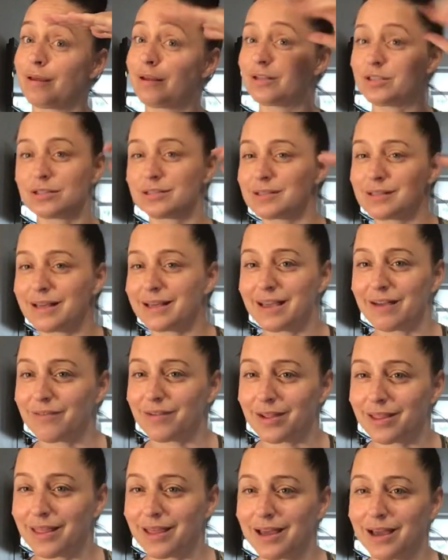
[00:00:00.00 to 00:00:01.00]
Just like
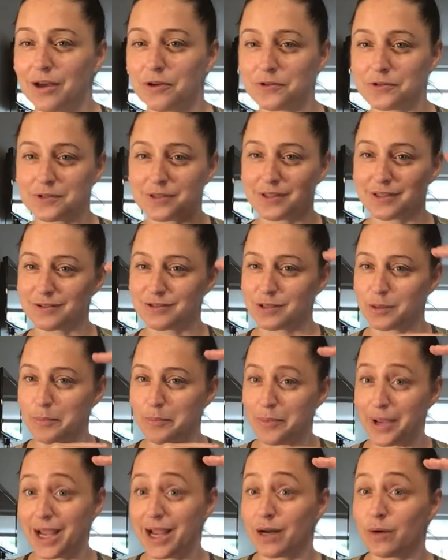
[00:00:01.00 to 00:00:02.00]
everything else, there's a
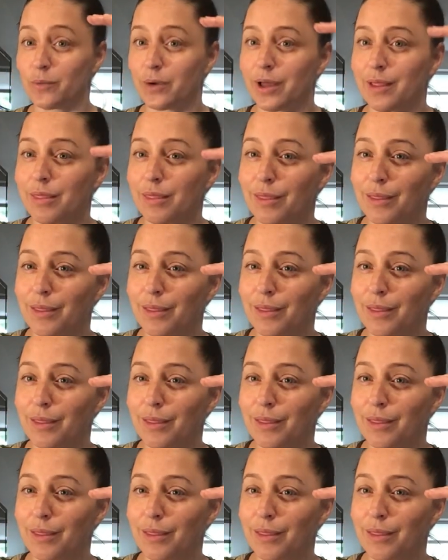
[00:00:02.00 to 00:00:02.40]
bandwidth.